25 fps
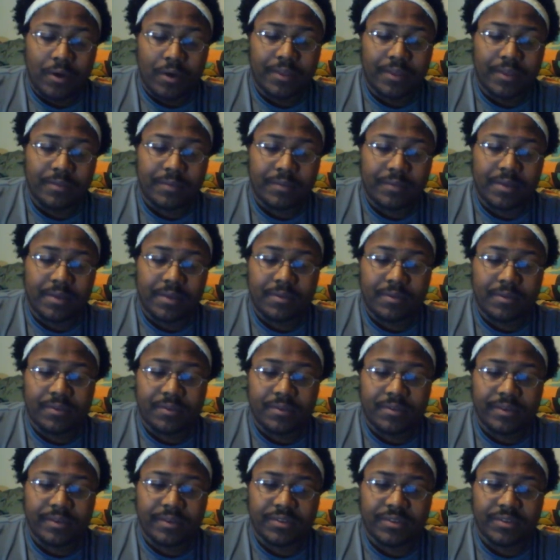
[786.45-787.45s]
that may be
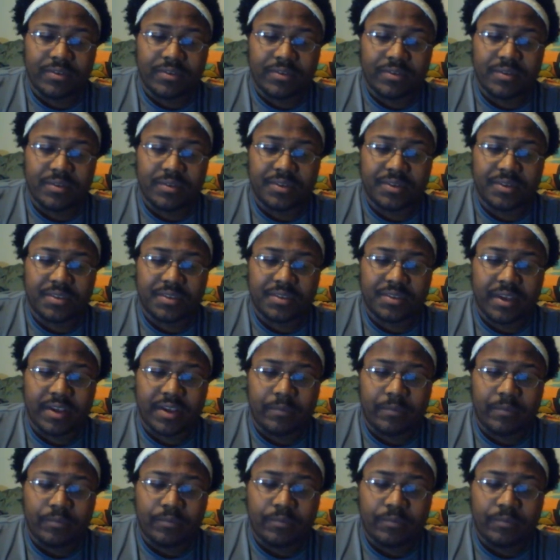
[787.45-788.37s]
things our enemies say,